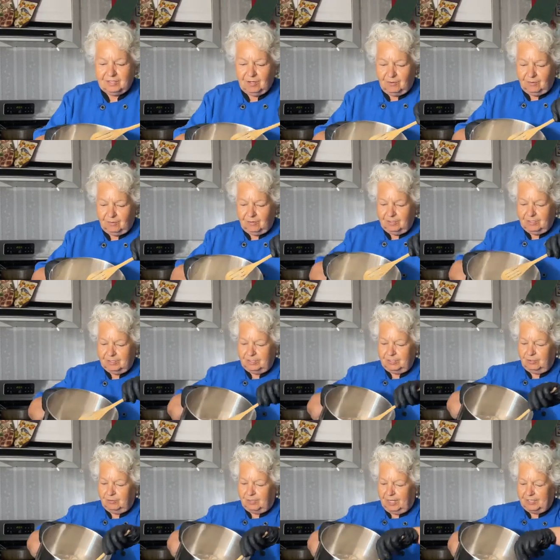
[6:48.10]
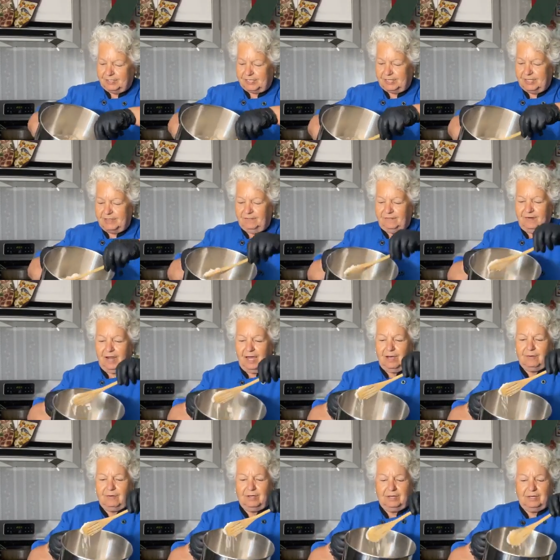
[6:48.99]
So you can see the
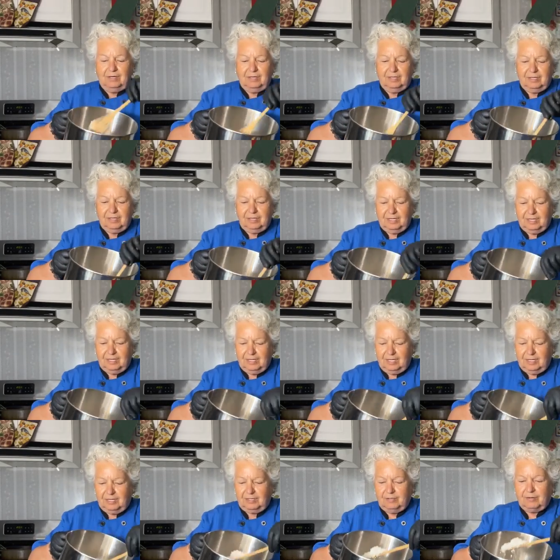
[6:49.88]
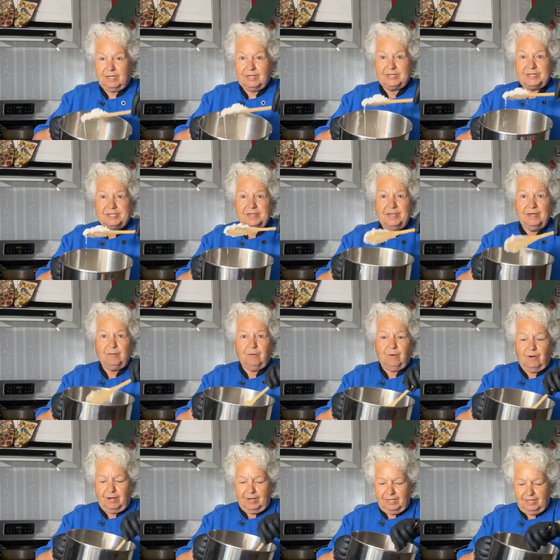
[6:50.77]
flour, you can see
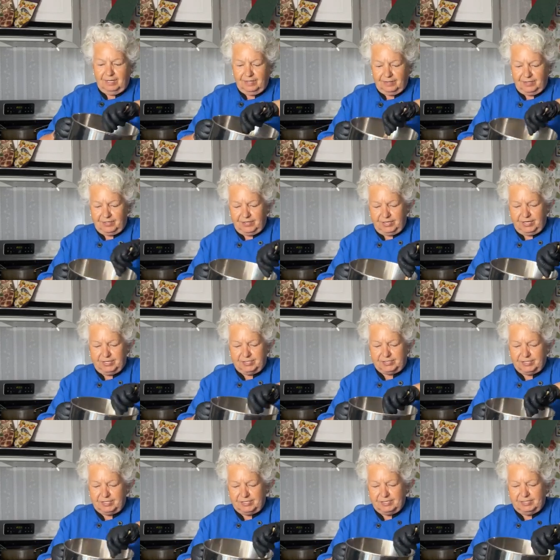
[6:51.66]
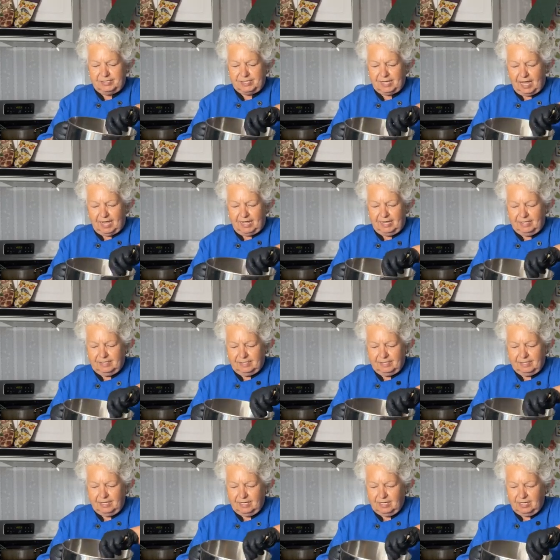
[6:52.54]
the water, the yeast is
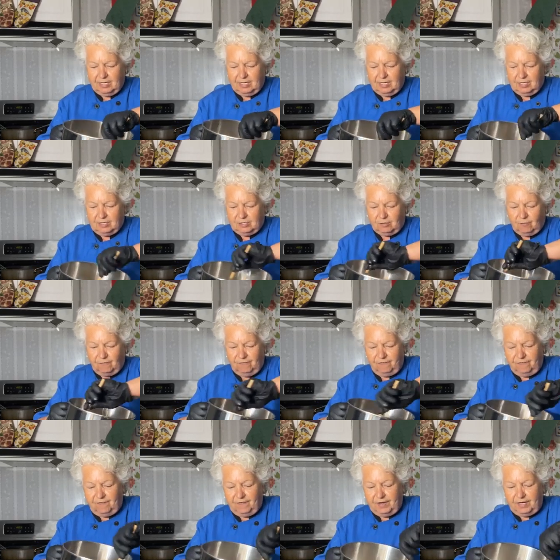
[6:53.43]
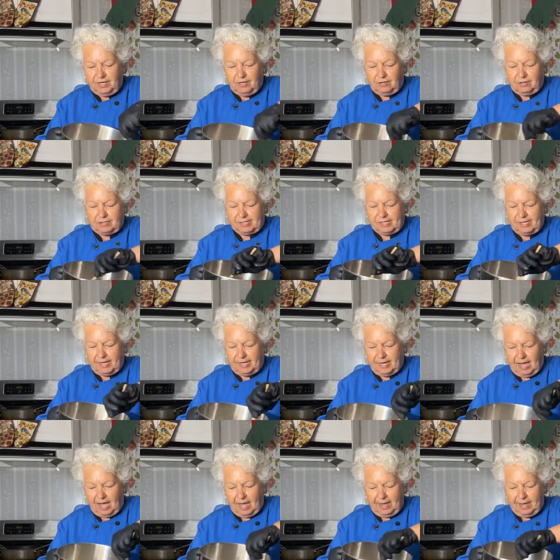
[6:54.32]
inside. So
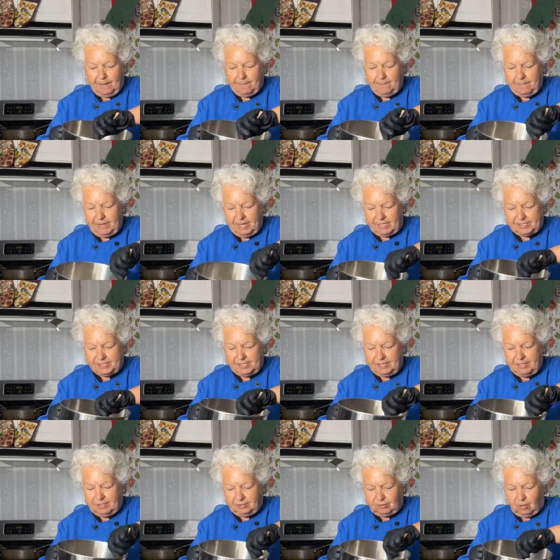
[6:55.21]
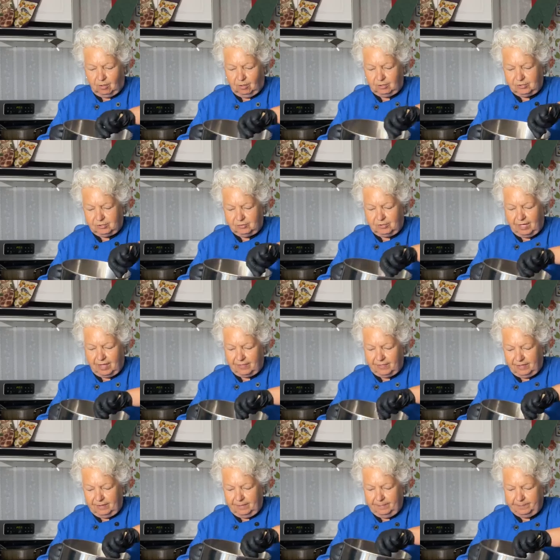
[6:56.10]
vigorously I am mixing it all
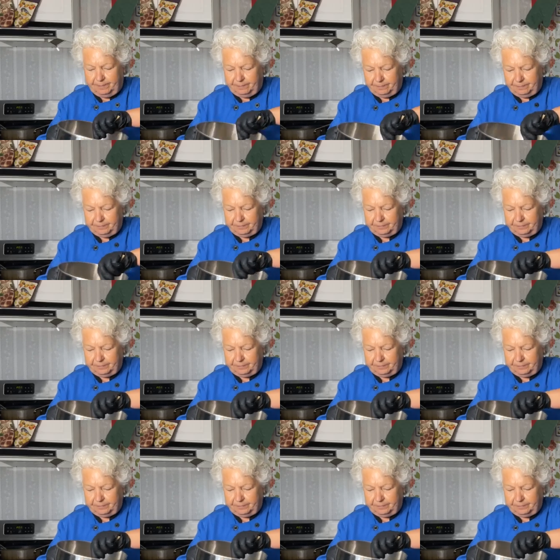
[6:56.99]
together.